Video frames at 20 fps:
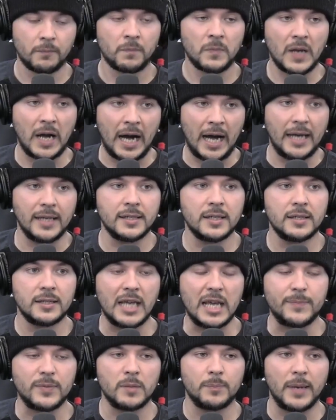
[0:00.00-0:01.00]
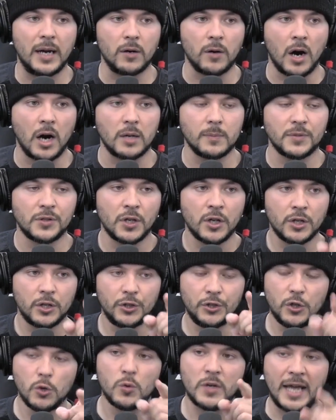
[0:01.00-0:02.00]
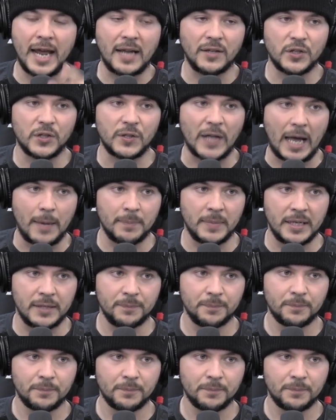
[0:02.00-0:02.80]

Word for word: I can keep and bear arms. You can't stop me.